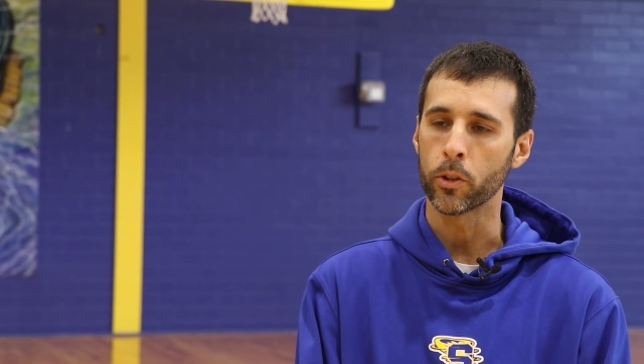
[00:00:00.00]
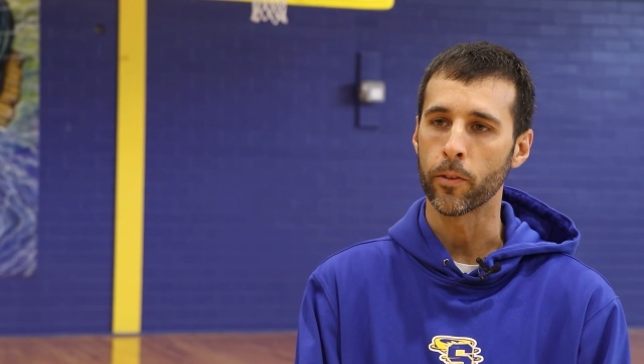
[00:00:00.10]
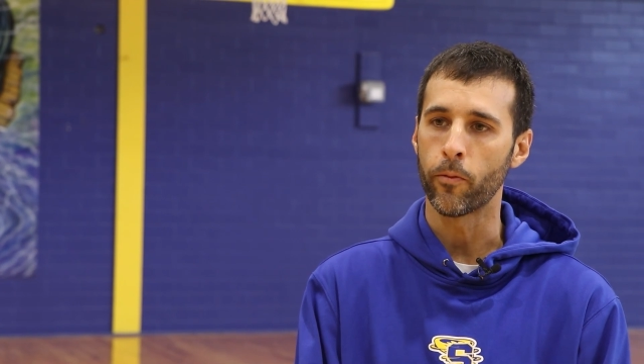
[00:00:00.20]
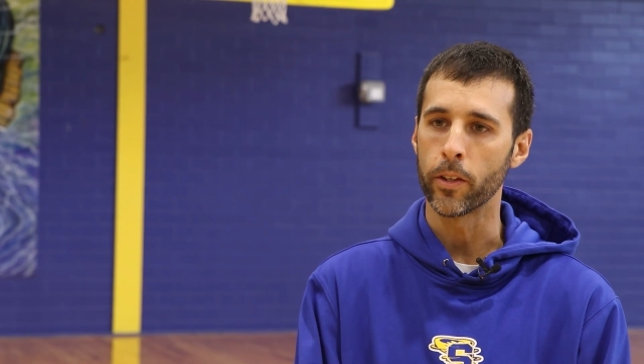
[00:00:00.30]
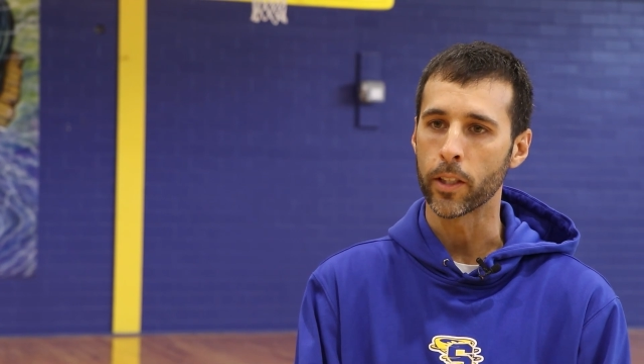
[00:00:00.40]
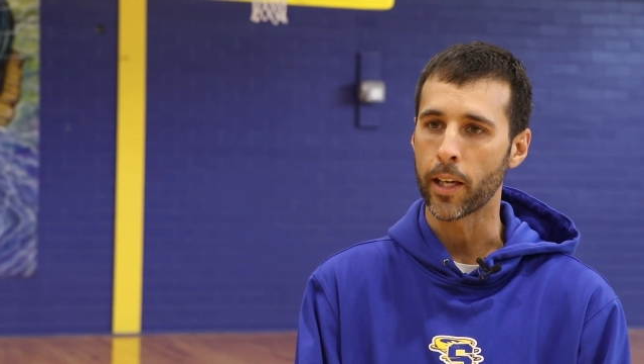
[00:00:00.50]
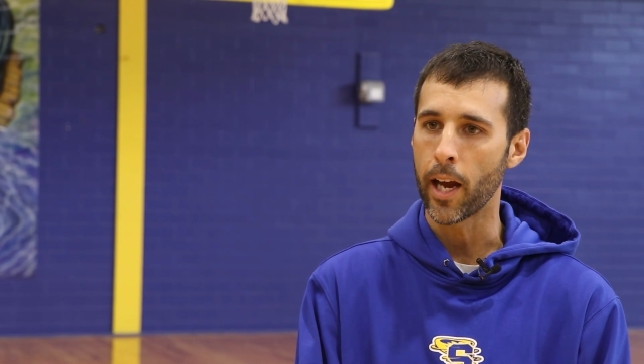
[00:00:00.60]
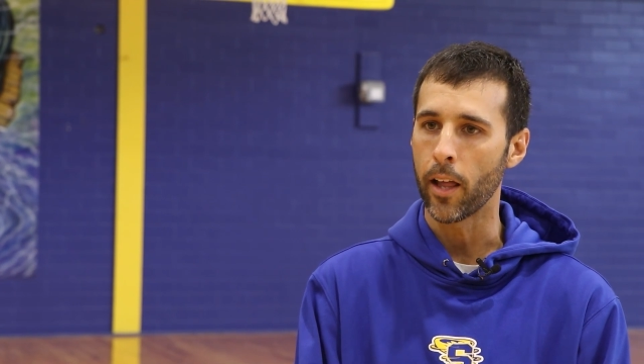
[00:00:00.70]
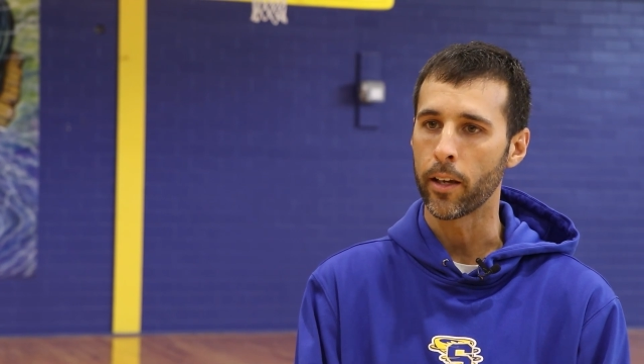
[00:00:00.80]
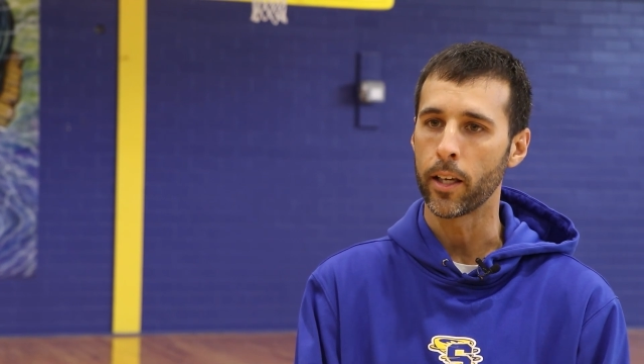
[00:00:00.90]
some
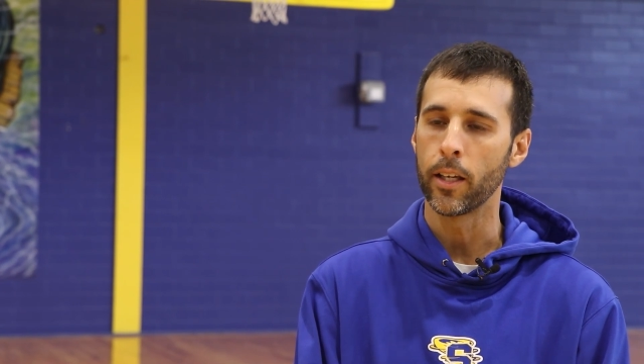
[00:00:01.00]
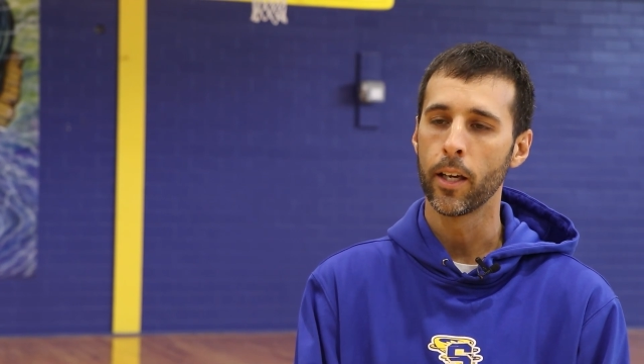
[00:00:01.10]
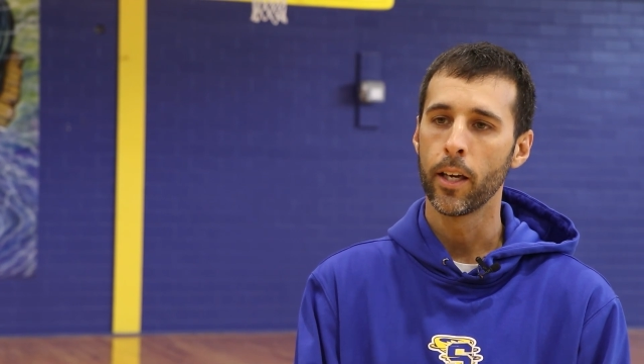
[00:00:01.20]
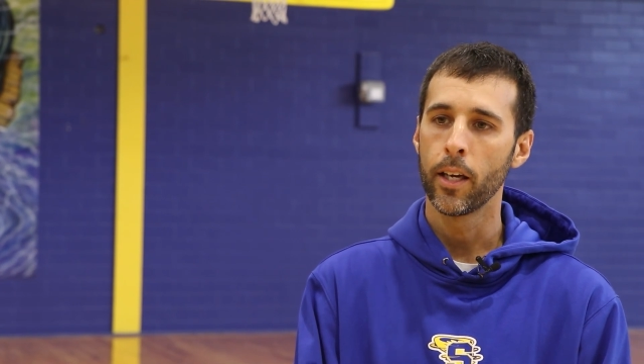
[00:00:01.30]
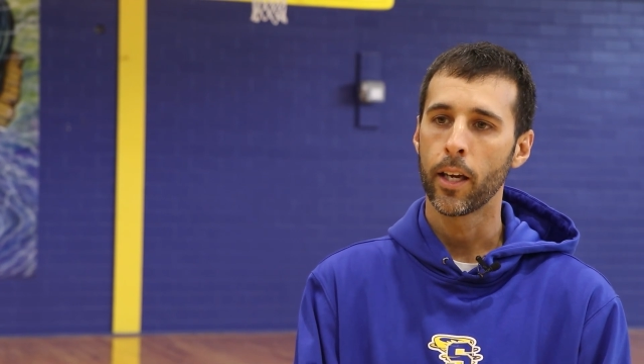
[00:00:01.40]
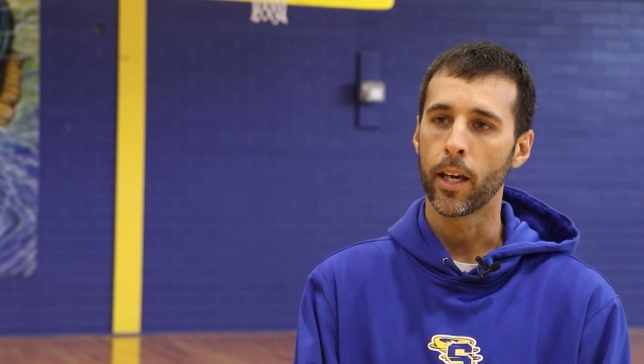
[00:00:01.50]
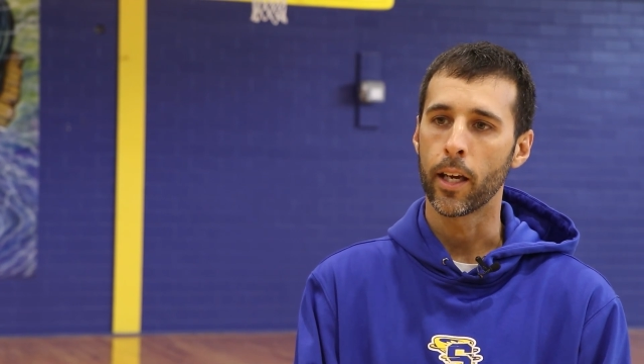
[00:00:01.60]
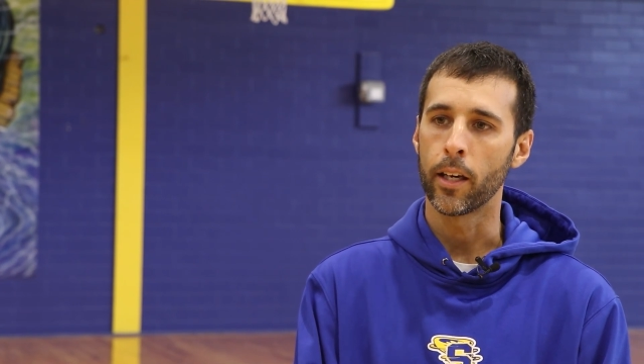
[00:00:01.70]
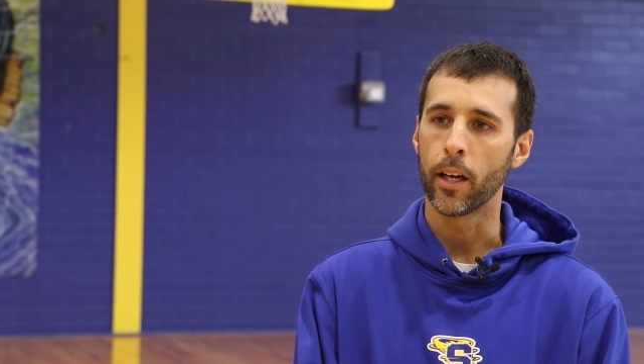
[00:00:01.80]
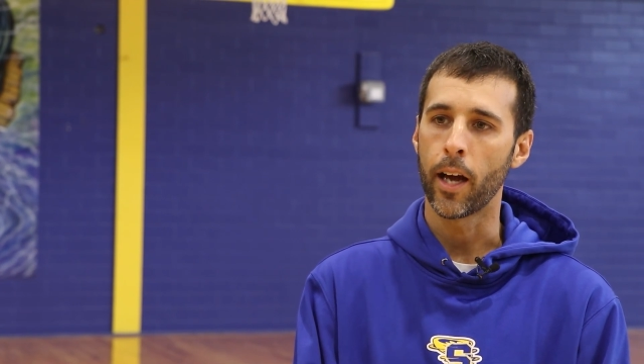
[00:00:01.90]
physicality
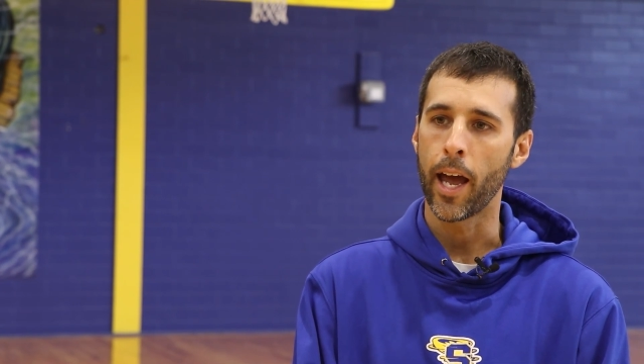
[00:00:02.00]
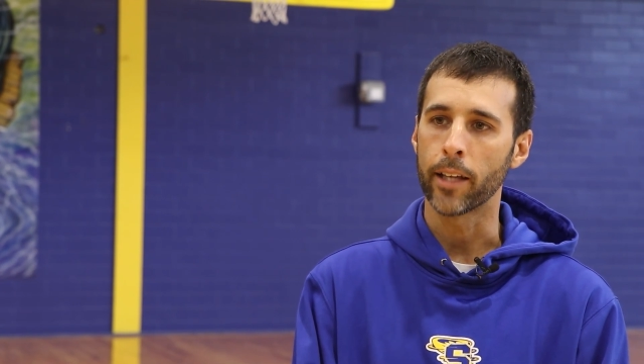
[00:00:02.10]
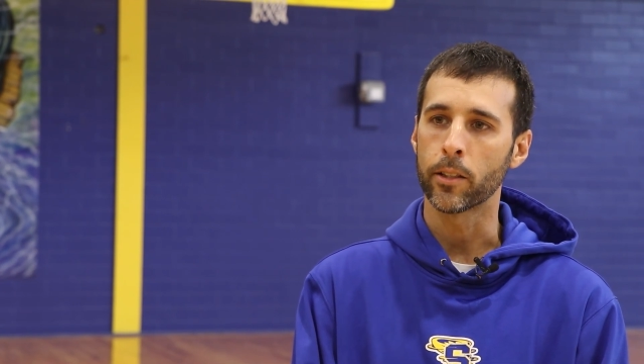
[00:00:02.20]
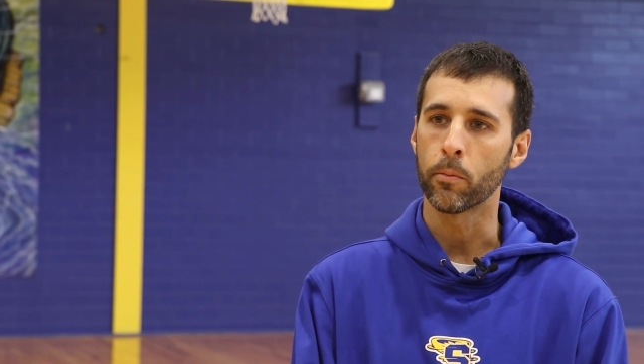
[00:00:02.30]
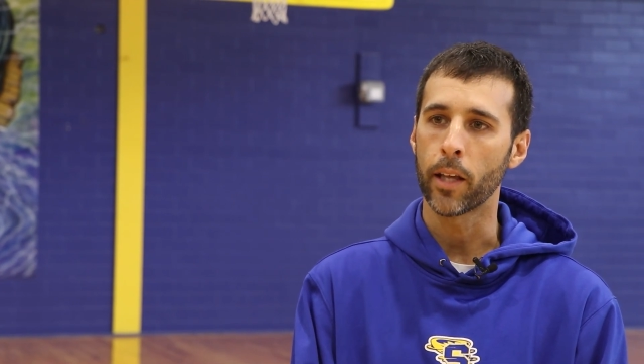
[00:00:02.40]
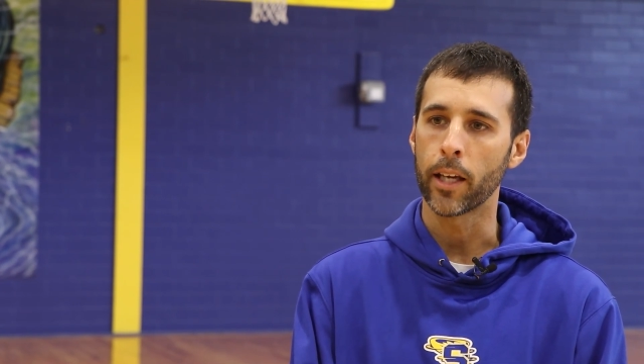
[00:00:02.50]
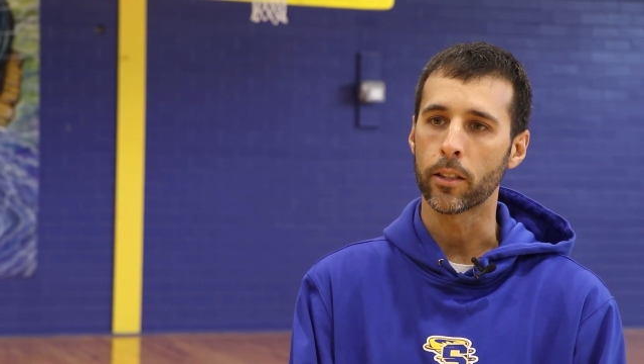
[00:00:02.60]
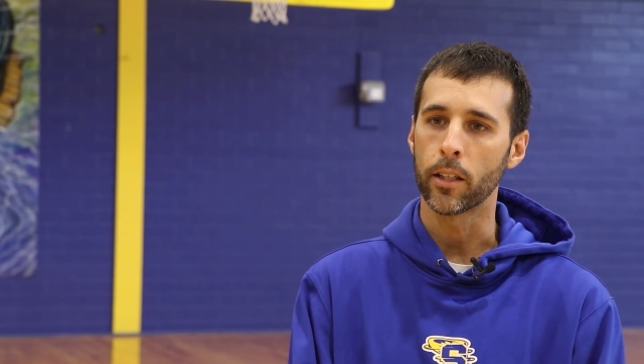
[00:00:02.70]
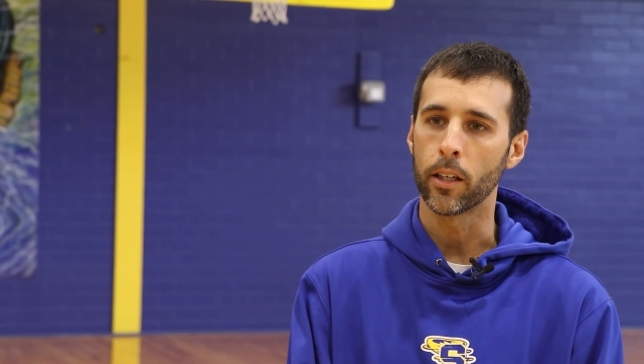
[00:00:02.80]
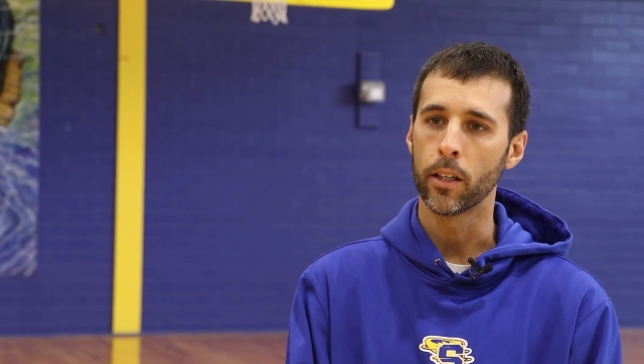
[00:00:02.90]
and uh, add some things
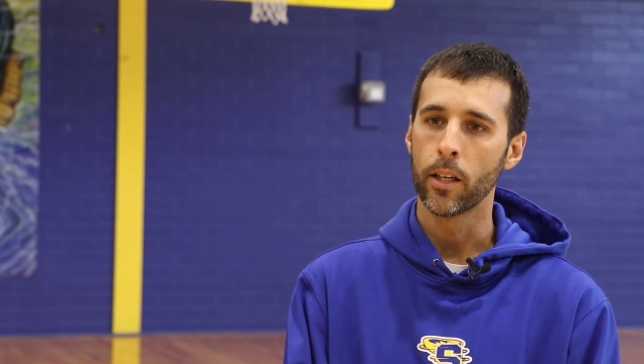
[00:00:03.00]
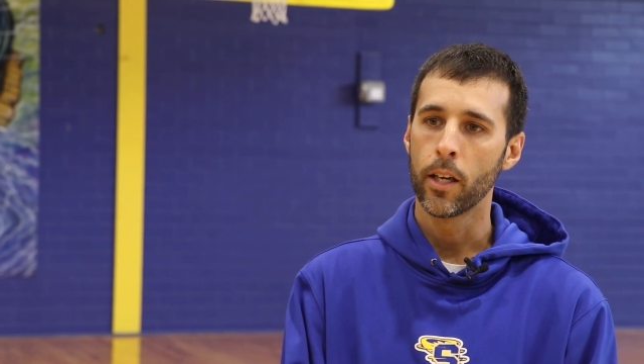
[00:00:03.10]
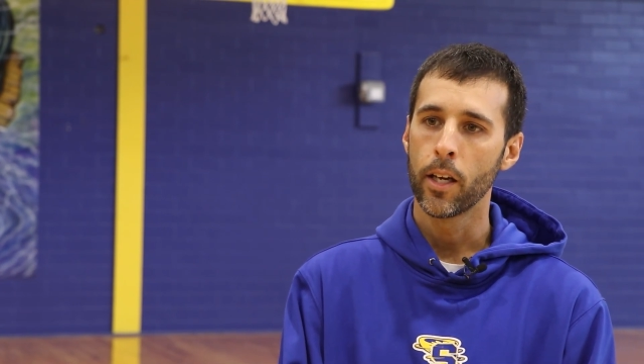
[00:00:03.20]
to